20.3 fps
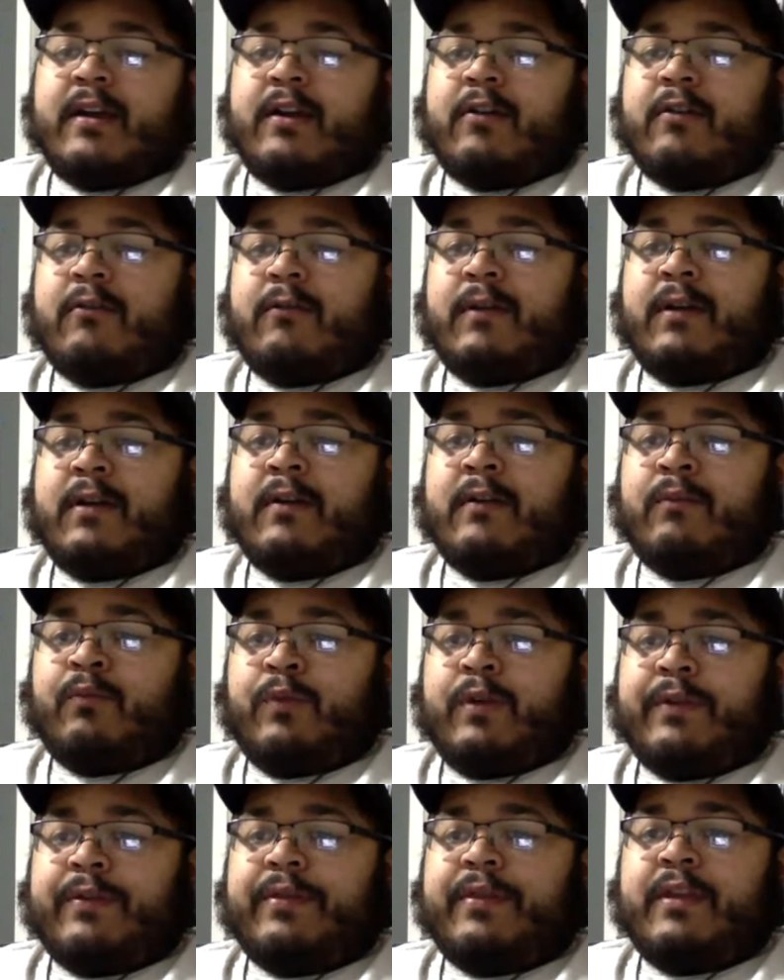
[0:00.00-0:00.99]
career
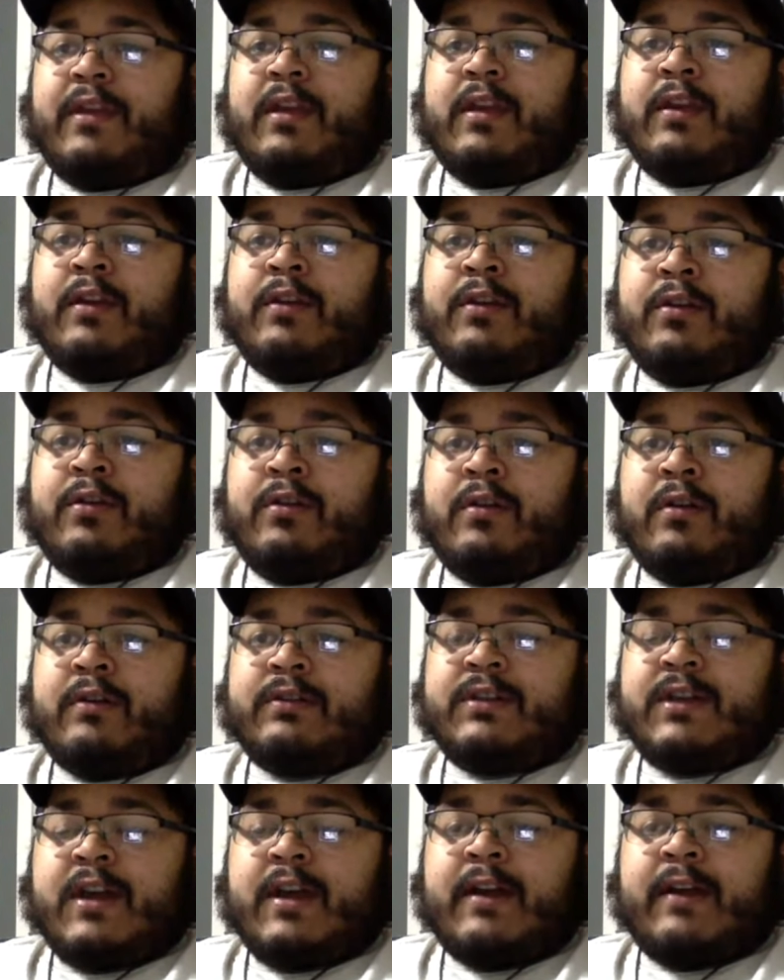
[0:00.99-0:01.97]
with the New
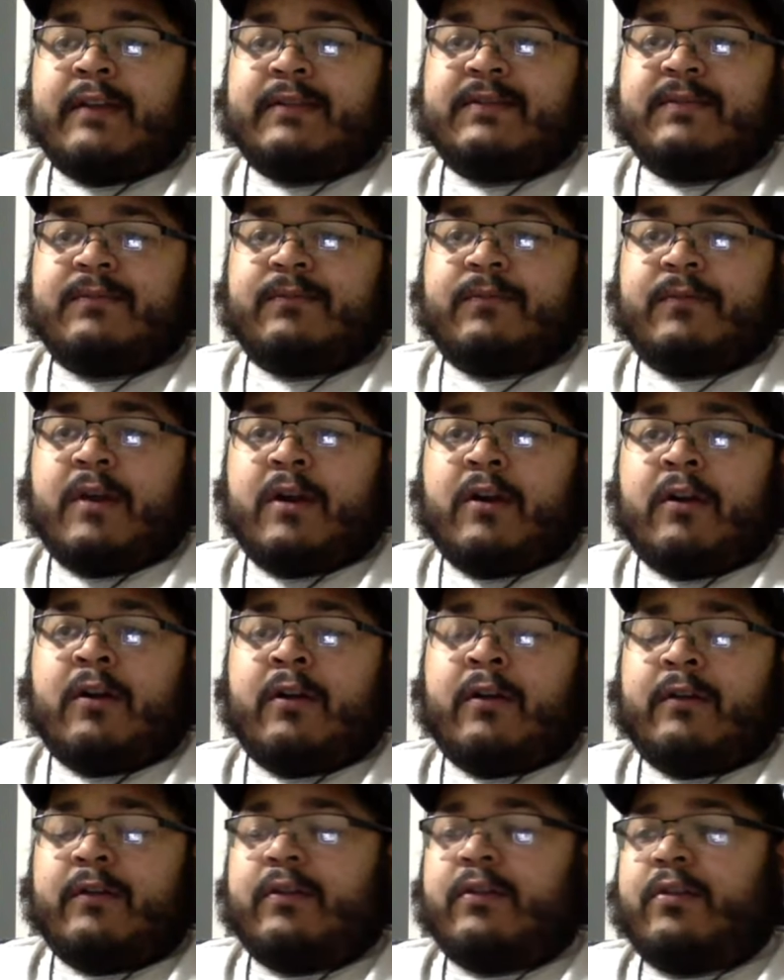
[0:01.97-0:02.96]
York Giants
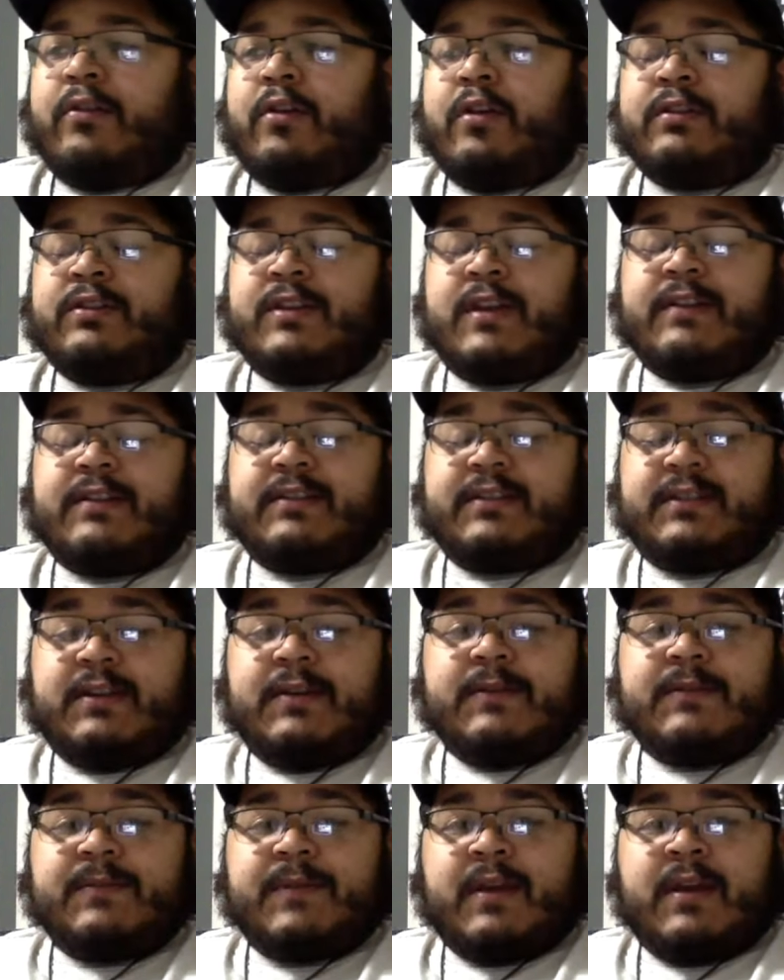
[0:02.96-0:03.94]
or New York Jets,
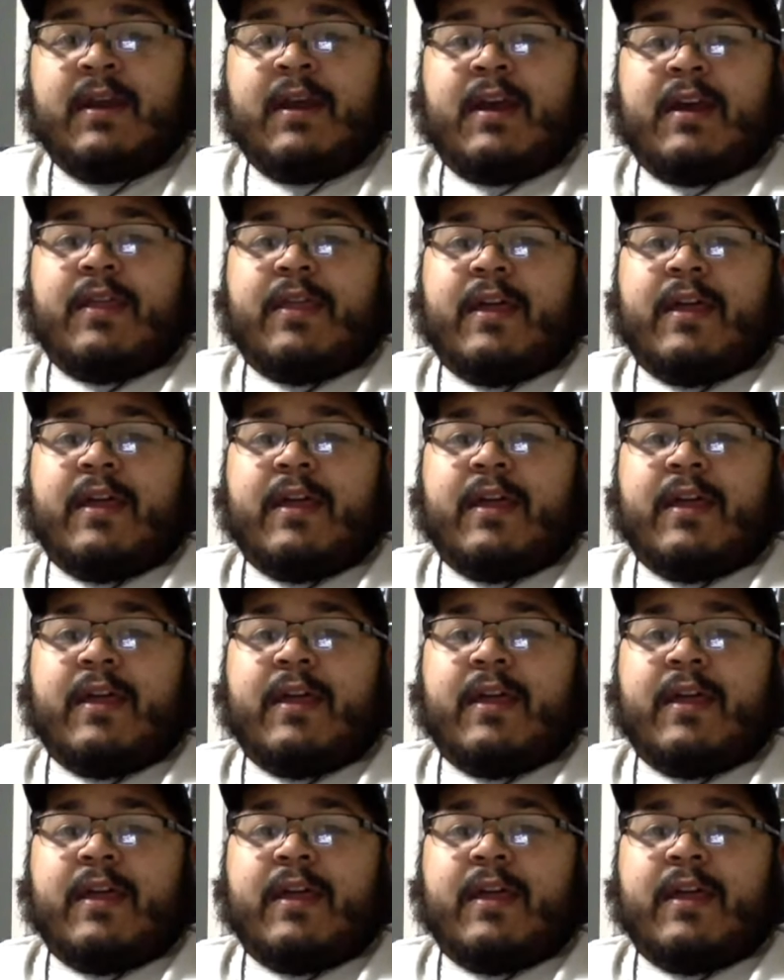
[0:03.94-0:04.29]
excuse me,